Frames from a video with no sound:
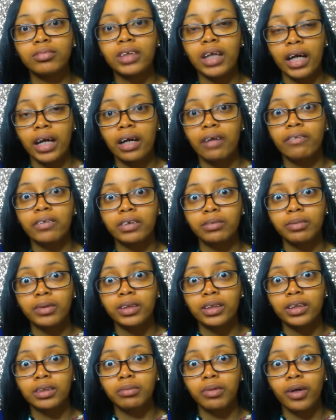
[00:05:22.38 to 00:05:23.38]
Caiaphas
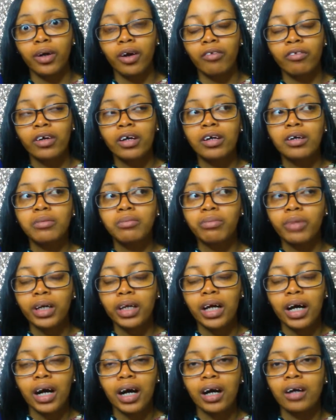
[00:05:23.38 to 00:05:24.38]
pisses me off. But
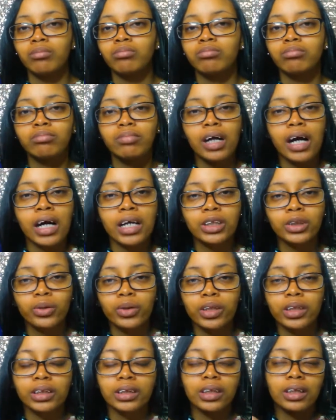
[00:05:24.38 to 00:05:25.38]
um, I
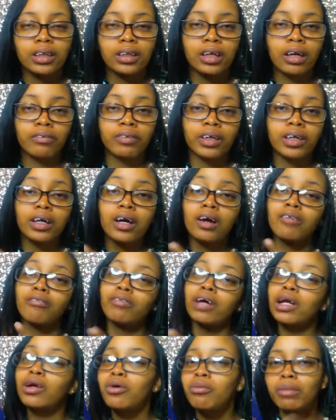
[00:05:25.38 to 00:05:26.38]
enjoyed this, loved it.
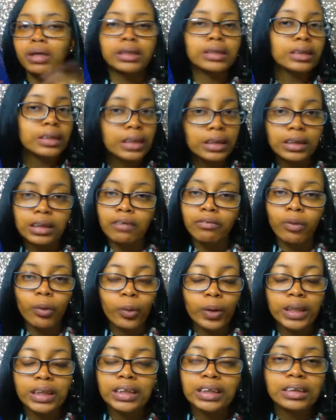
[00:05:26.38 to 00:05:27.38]
Read it with my sis, of
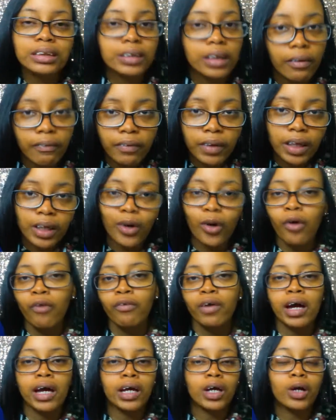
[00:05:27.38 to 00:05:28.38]
course, Stephanie,
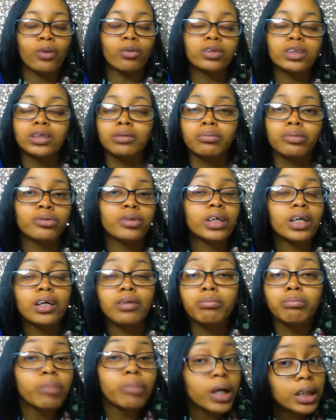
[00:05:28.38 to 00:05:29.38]
over at Quilting Beauty
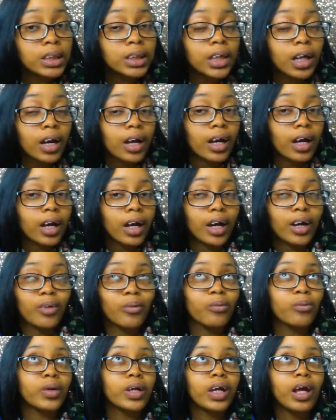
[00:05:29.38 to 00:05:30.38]
and Books,
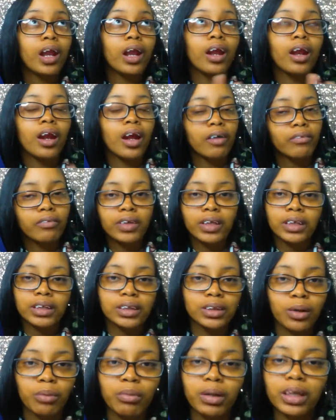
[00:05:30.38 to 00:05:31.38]
and we loved this
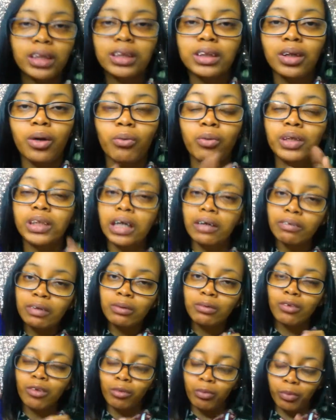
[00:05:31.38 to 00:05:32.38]
so much. So we
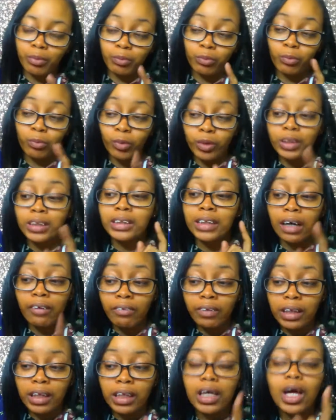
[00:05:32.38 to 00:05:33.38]
definitely will, we
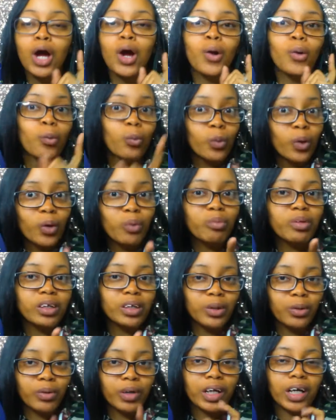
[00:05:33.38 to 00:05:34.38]
definitely will be
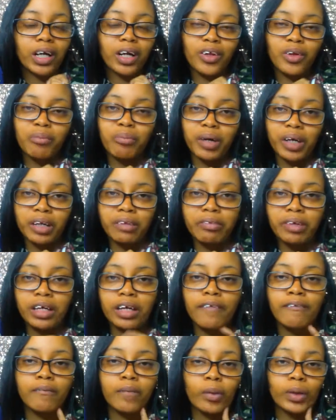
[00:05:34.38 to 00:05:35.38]
doing another buddy
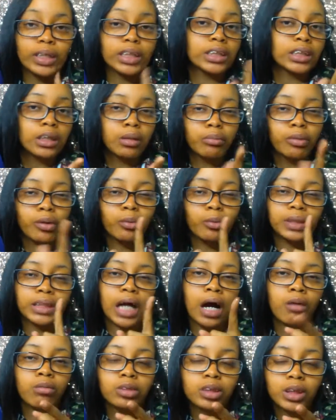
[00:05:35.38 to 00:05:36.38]
read for December, which
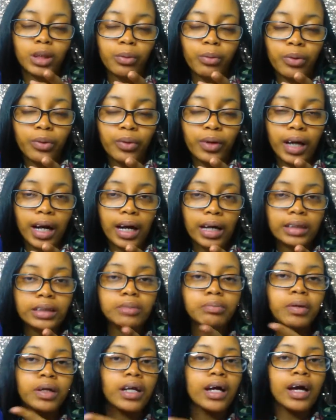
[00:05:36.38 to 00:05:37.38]
I will share with you guys.
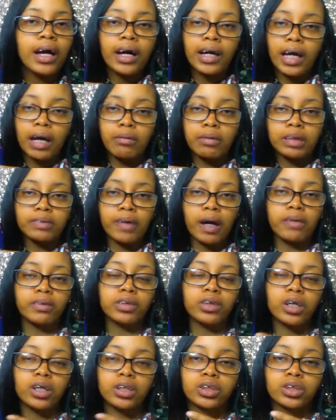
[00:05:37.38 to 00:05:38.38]
But gave this five
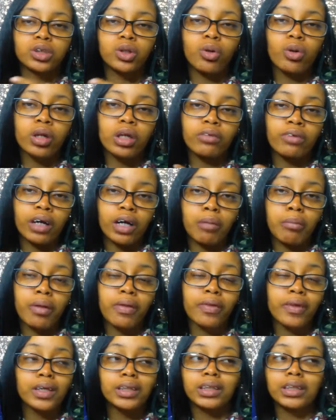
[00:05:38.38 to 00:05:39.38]
stars. Totally
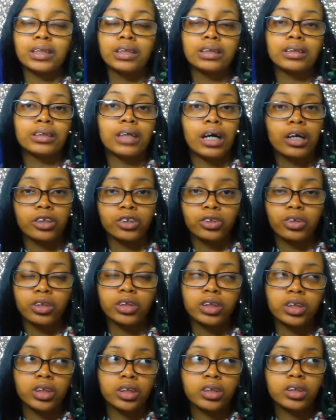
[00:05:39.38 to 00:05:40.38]
recommend this and the entire
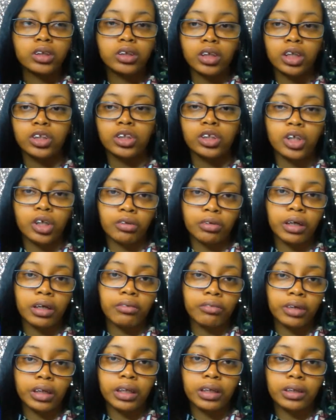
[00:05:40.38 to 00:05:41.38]
trilogy. Such a great
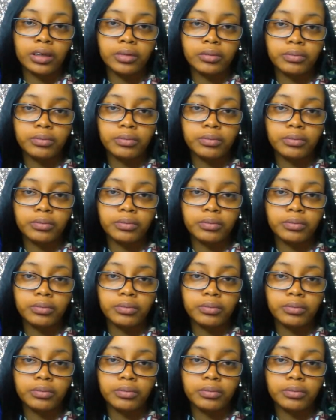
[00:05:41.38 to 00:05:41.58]
read.